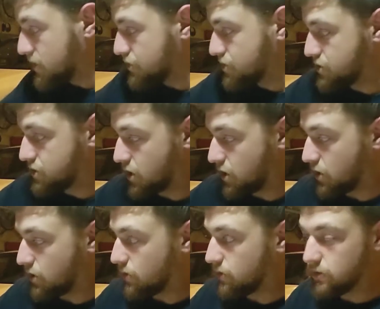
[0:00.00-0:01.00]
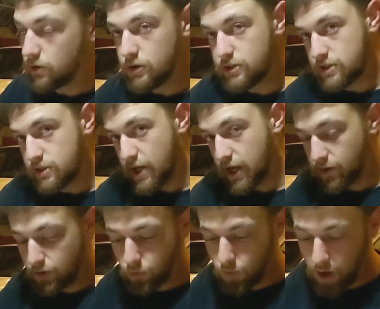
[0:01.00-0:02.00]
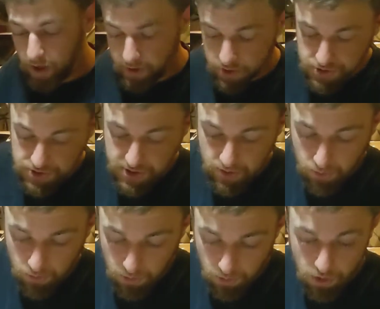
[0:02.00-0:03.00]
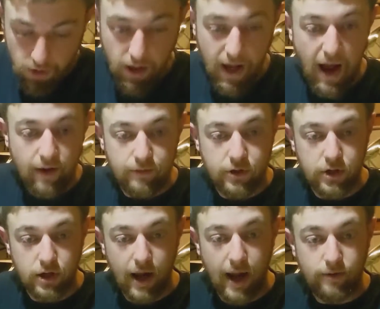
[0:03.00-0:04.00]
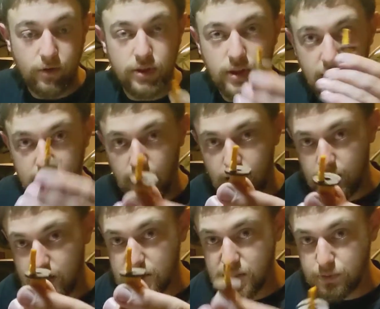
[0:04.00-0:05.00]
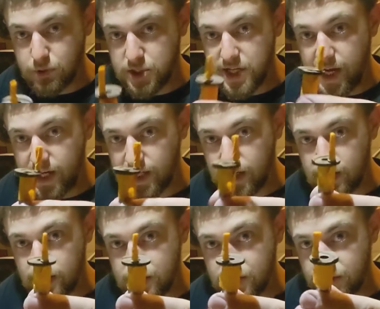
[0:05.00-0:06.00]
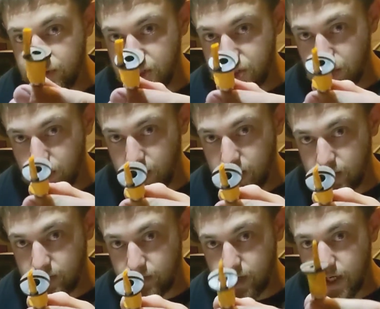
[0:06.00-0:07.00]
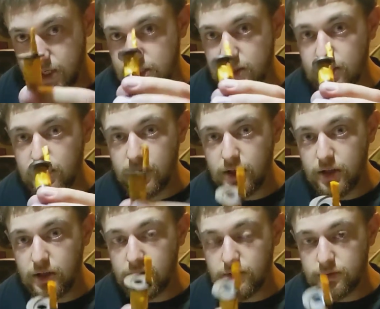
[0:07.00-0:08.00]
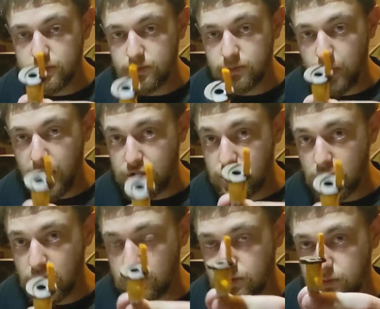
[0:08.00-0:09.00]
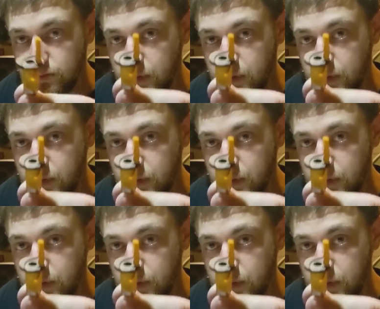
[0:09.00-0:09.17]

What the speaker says: so take a little wad of your steel wool after everything is protected sufficiently, right? Make sure.